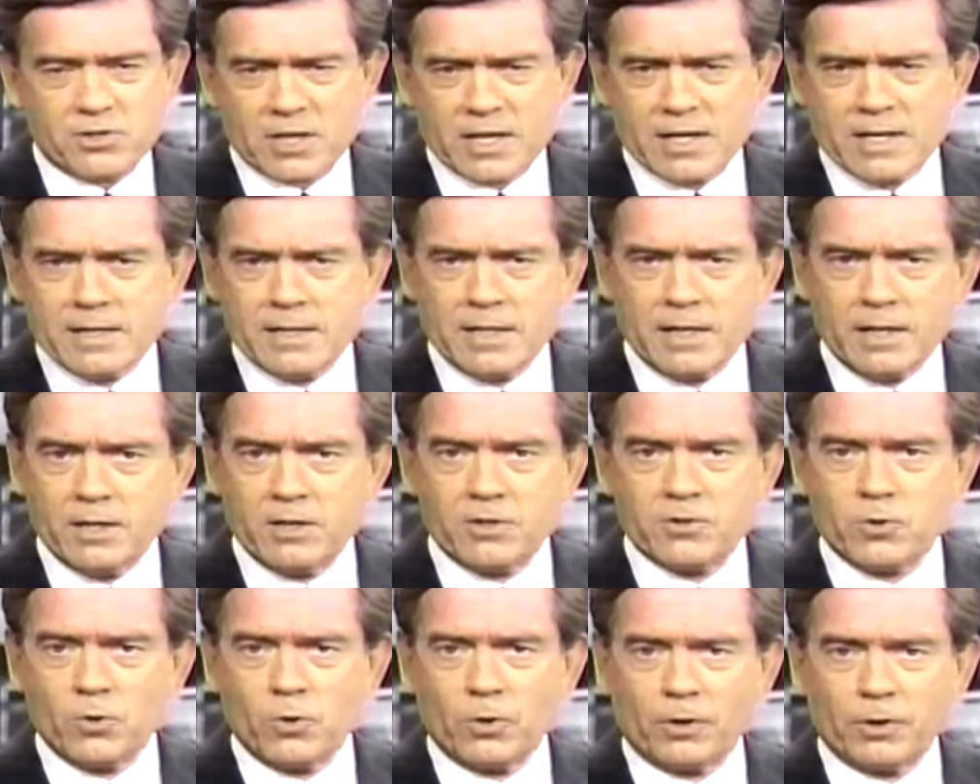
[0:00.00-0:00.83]
And to be
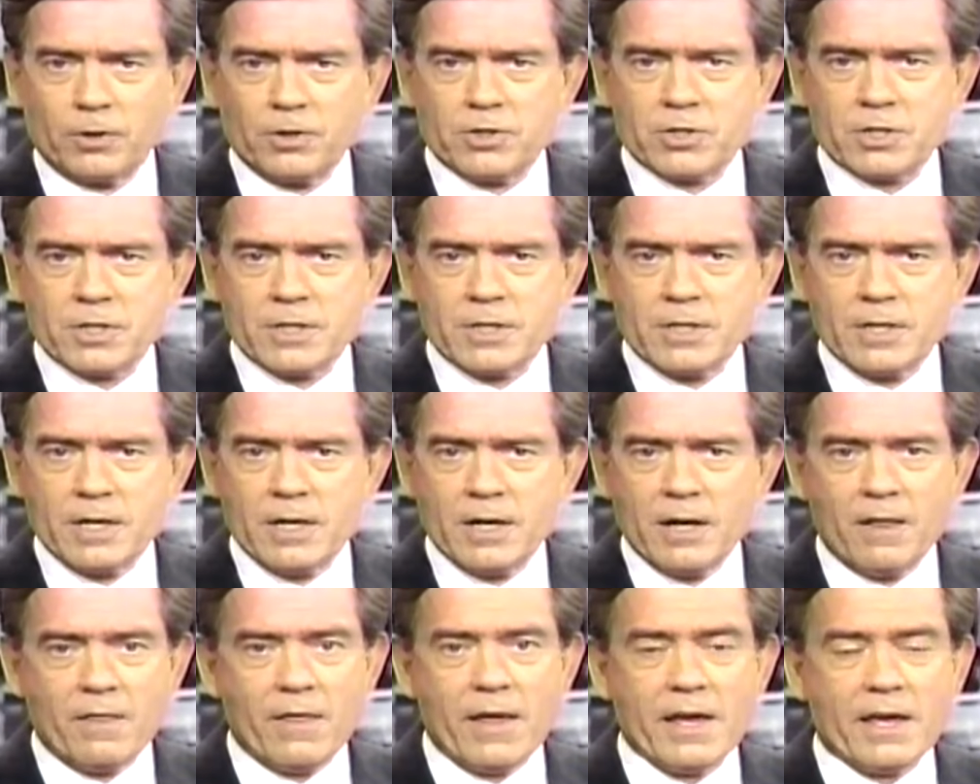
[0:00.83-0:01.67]
frank, we were kind of
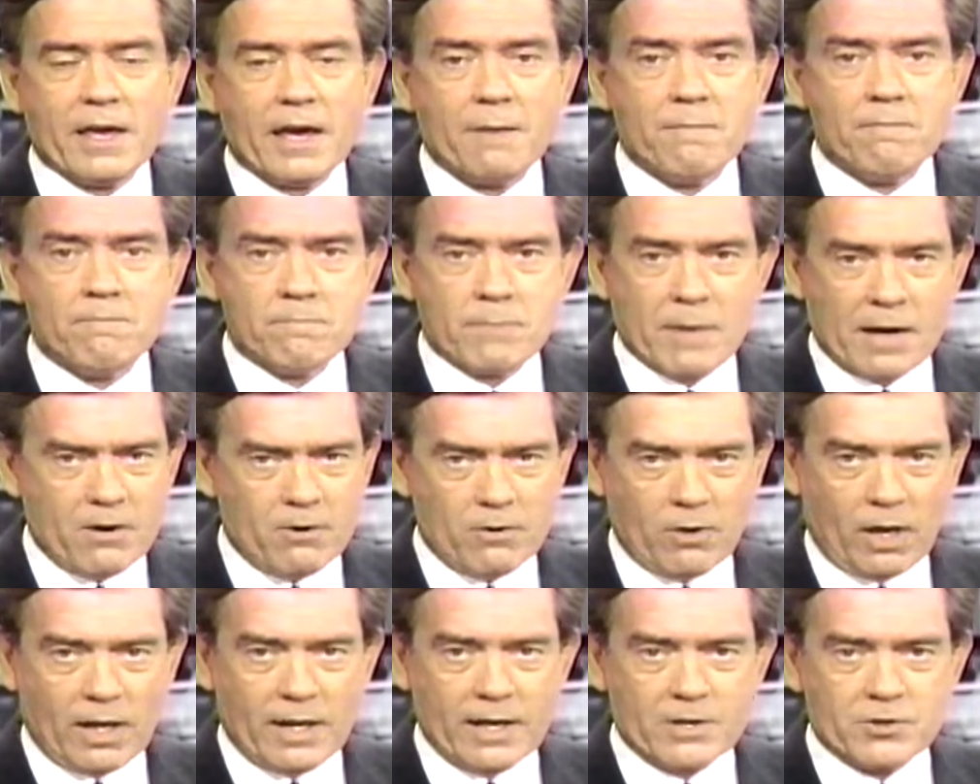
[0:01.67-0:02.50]
making it up as we
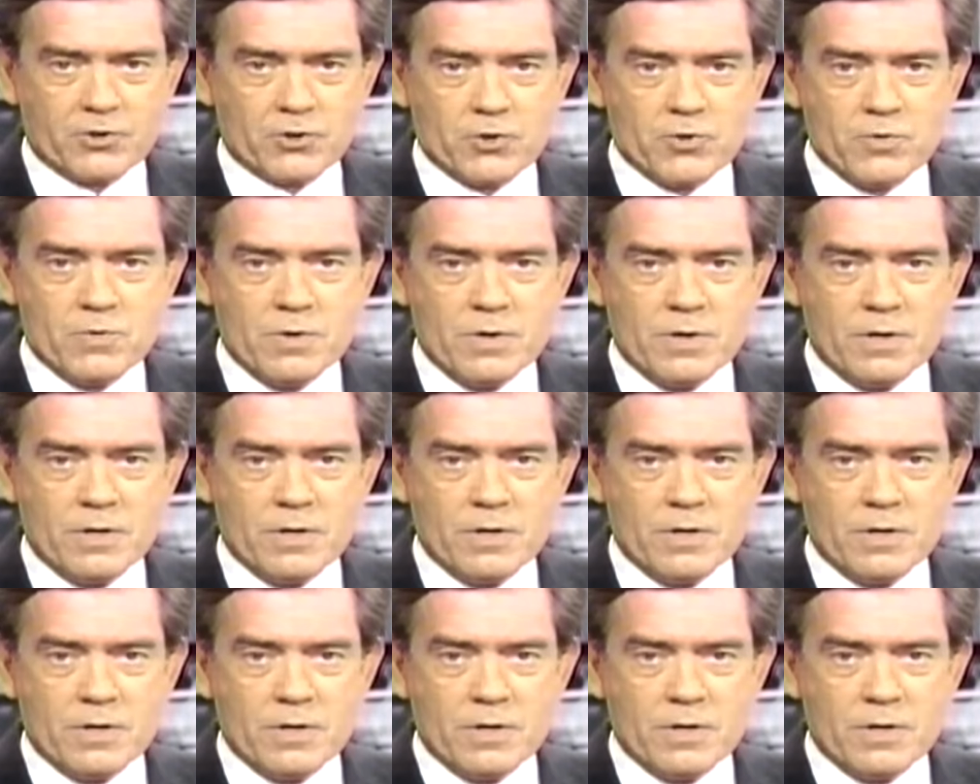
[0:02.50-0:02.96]
went along, but